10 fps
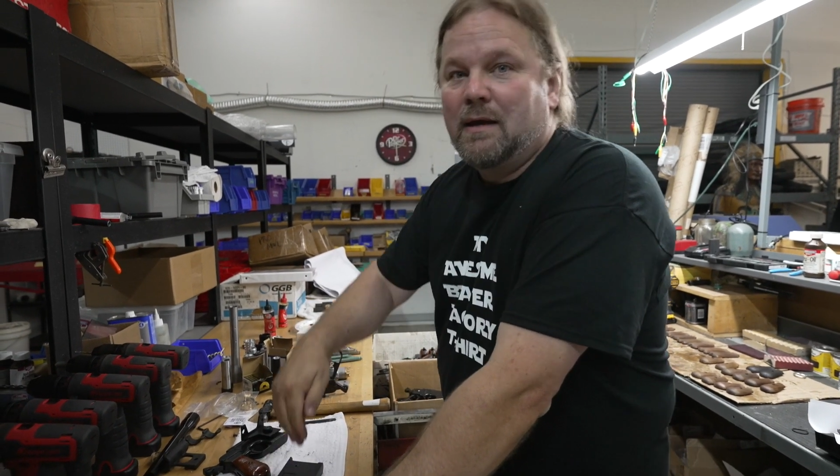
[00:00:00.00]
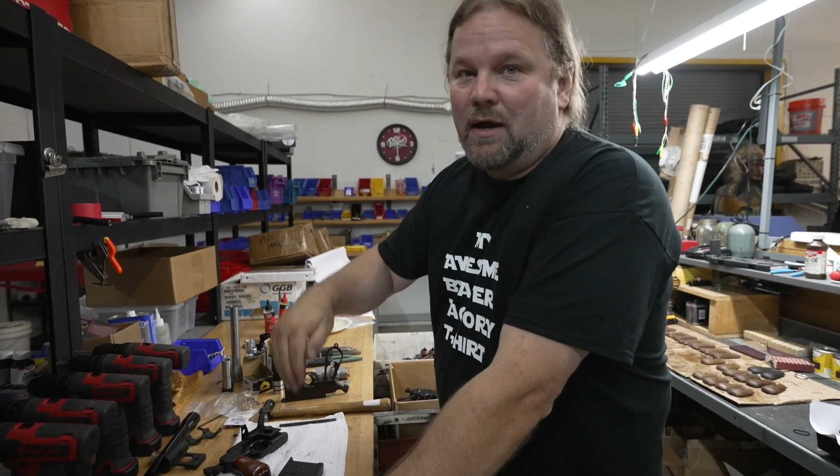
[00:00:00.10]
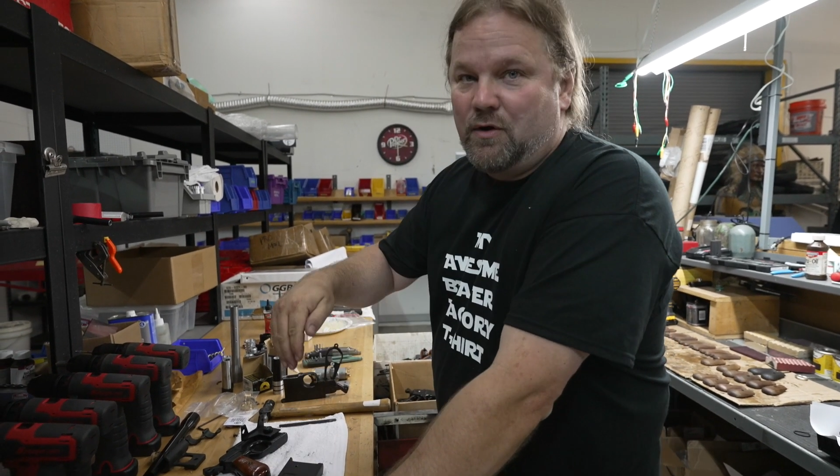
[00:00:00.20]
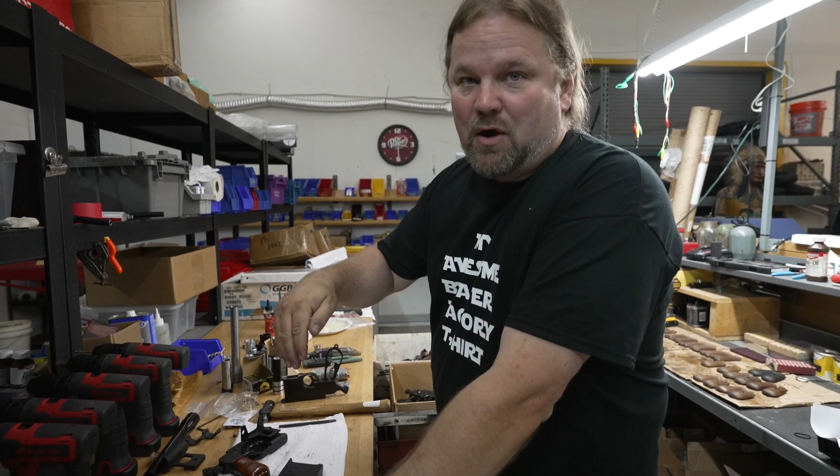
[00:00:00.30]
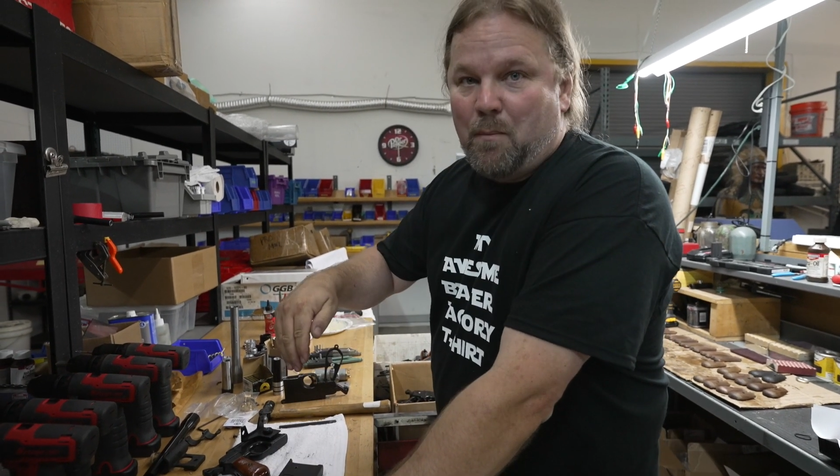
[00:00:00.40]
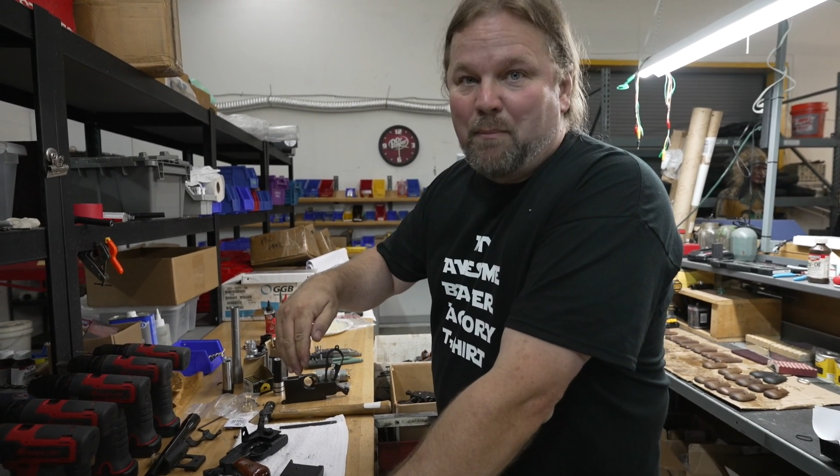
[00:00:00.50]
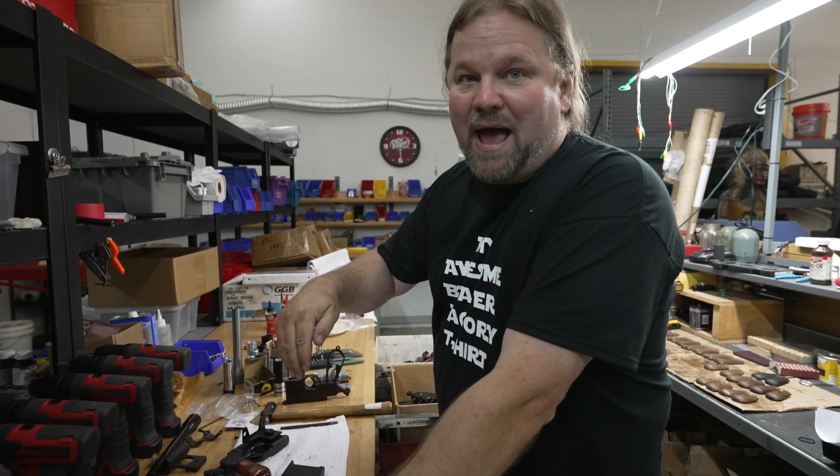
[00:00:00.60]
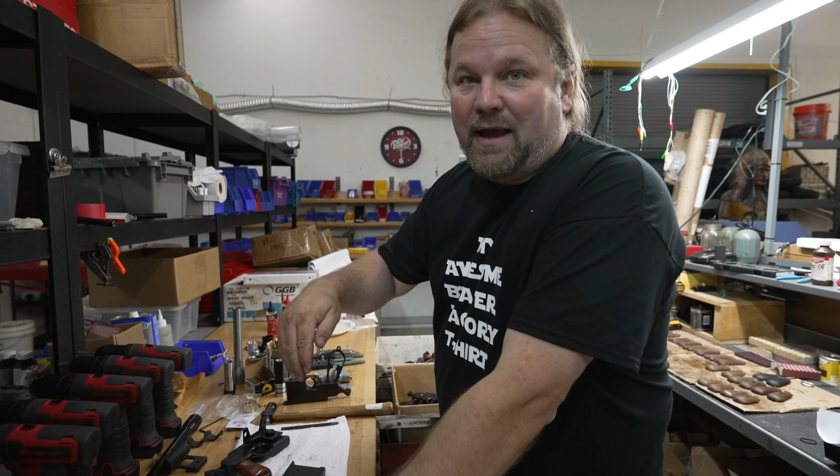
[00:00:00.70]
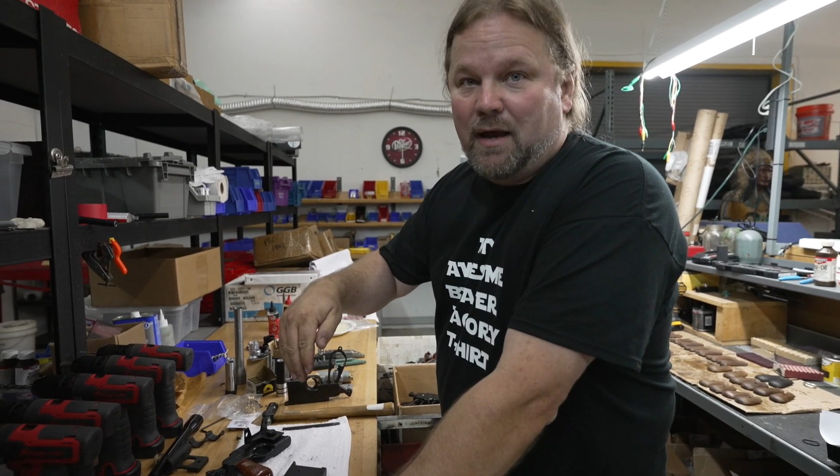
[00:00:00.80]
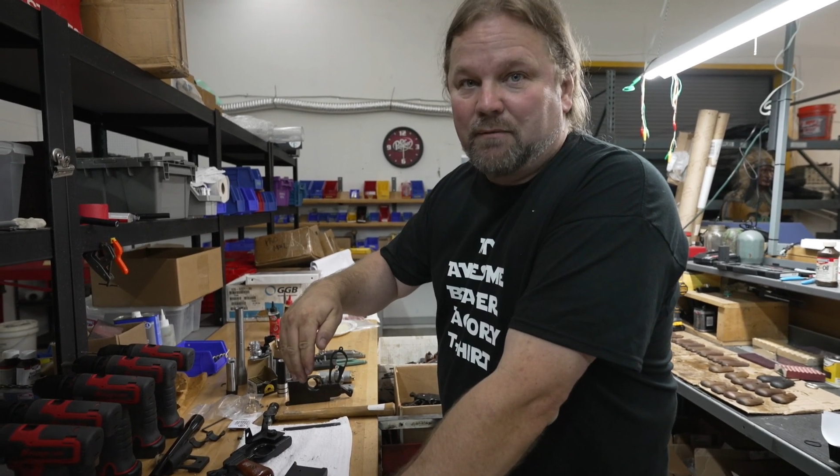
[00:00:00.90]
and you're going to
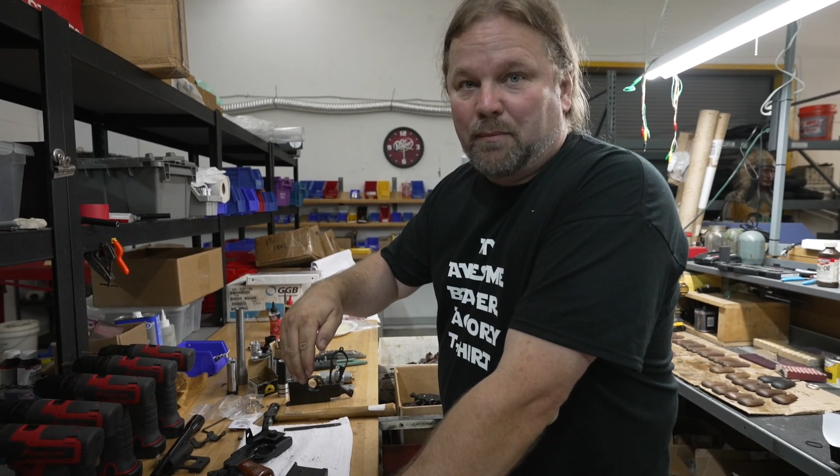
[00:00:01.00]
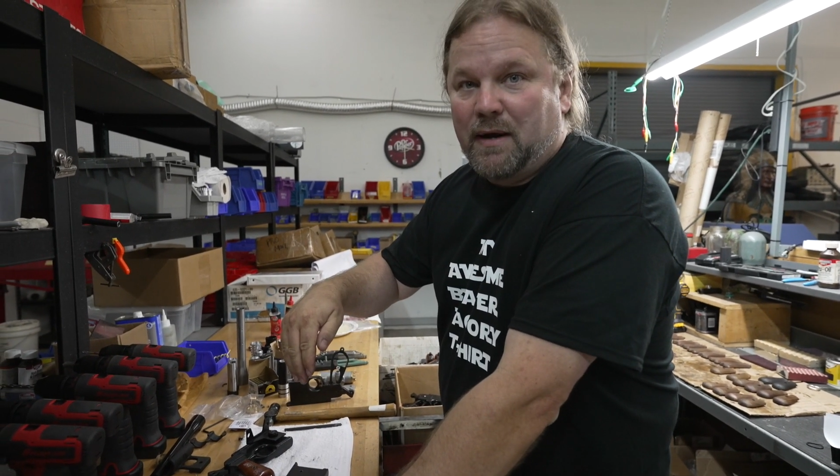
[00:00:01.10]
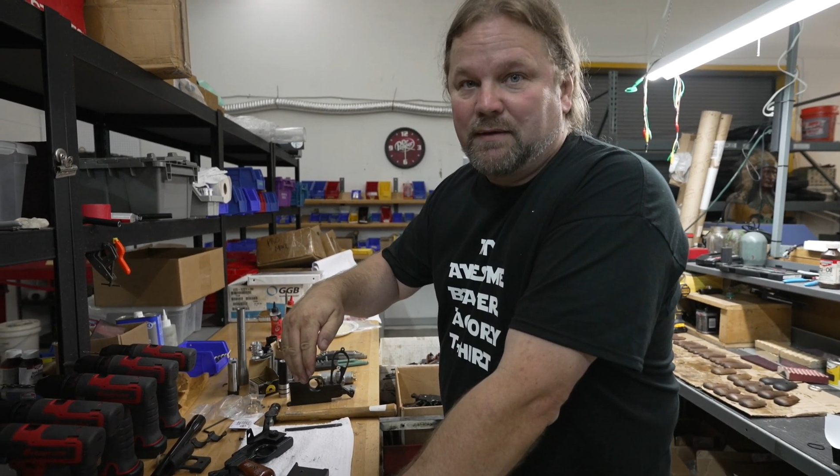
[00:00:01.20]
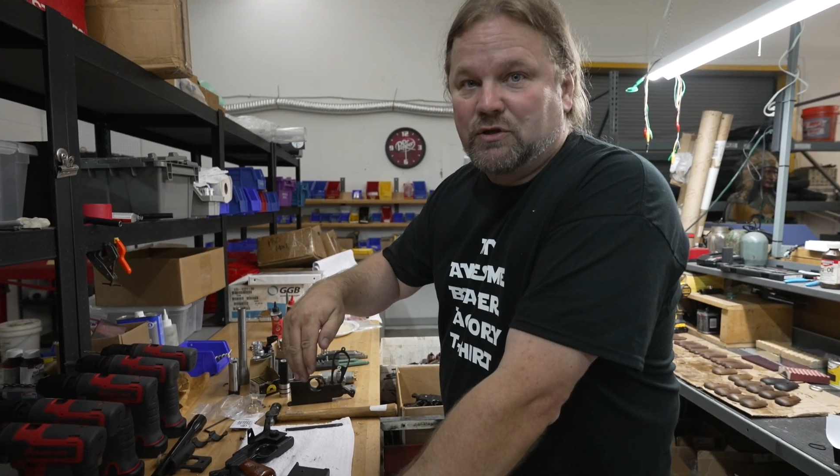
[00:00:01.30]
back up to bring the